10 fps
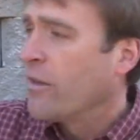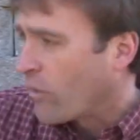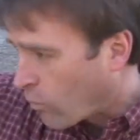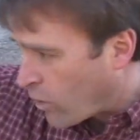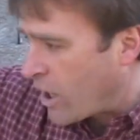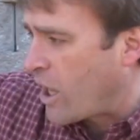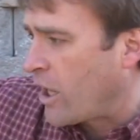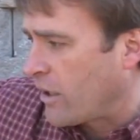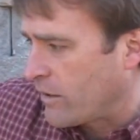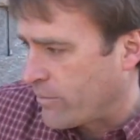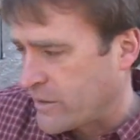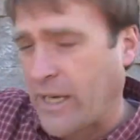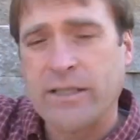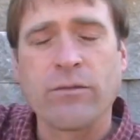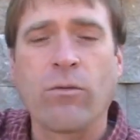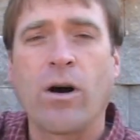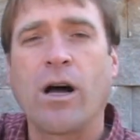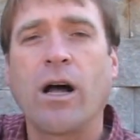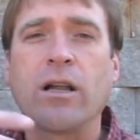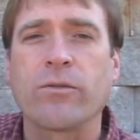The wall, the protective
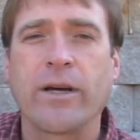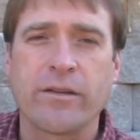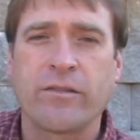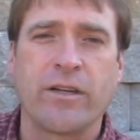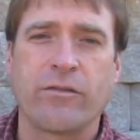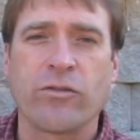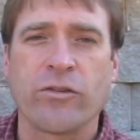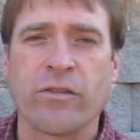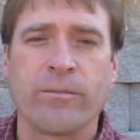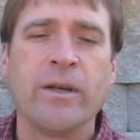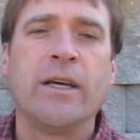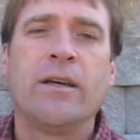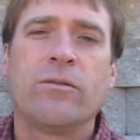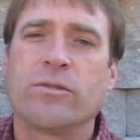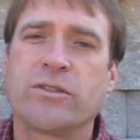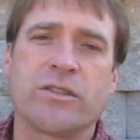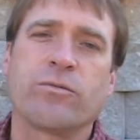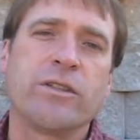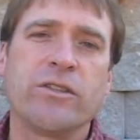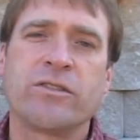wall around the city of Jerusalem was
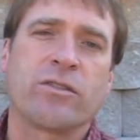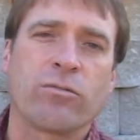just reduced to